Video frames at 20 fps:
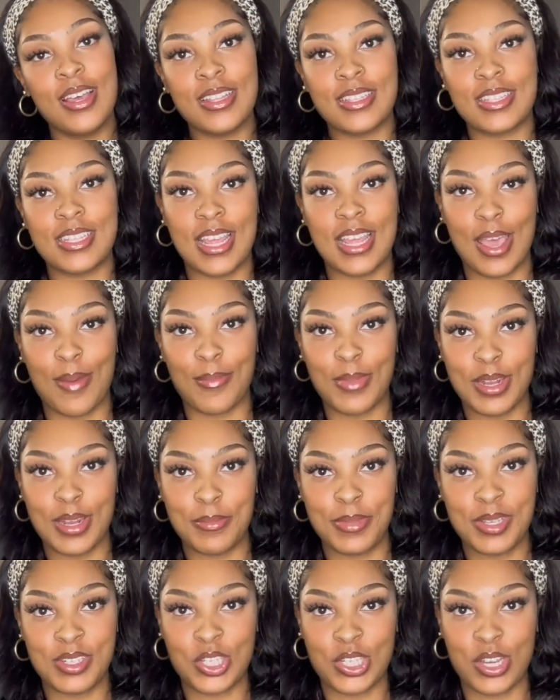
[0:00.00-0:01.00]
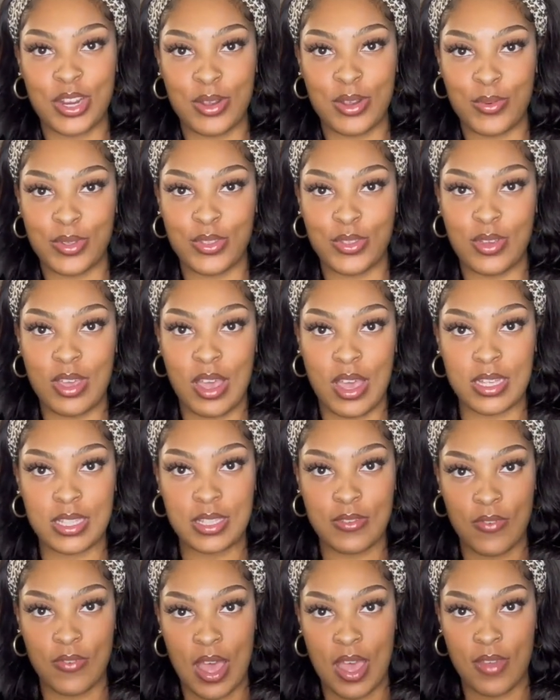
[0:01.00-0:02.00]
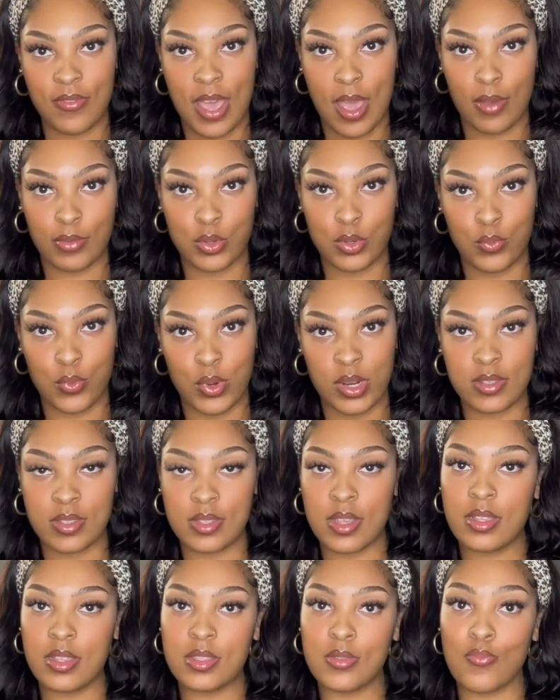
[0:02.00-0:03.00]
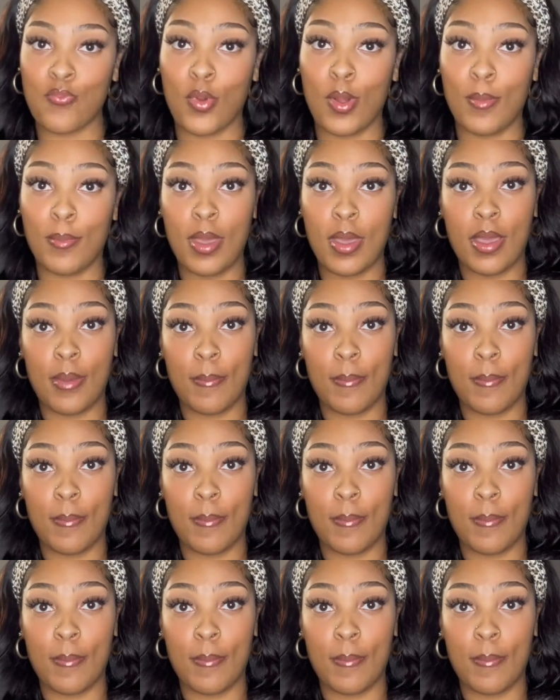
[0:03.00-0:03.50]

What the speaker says: Today I'm gonna be sharing with you guys 5 activewear sets from